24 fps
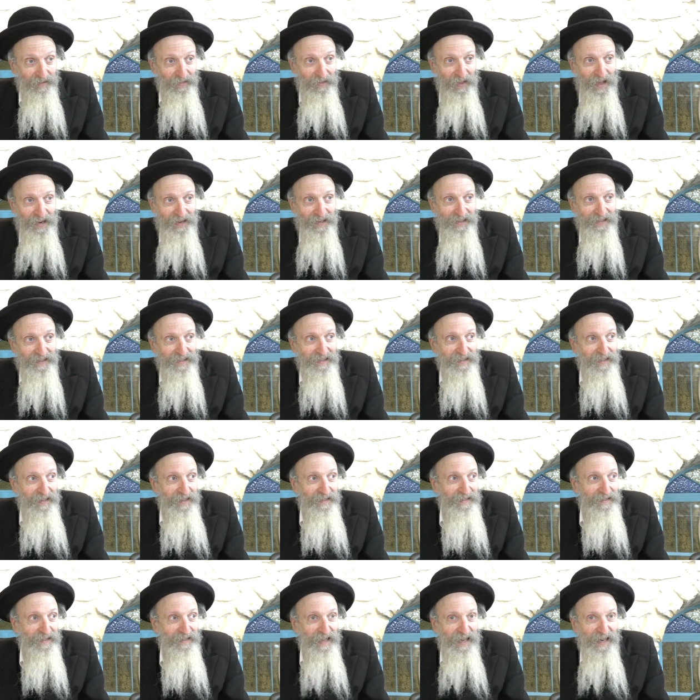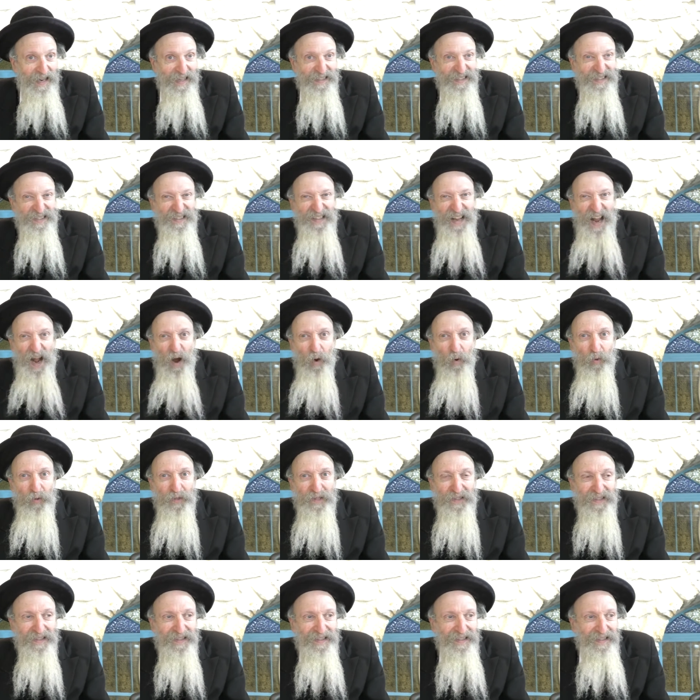that it's it's like a
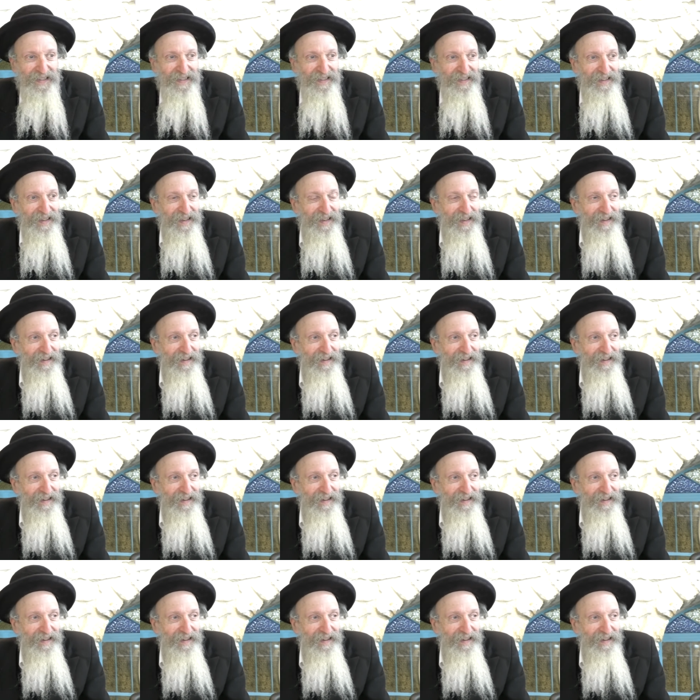thousand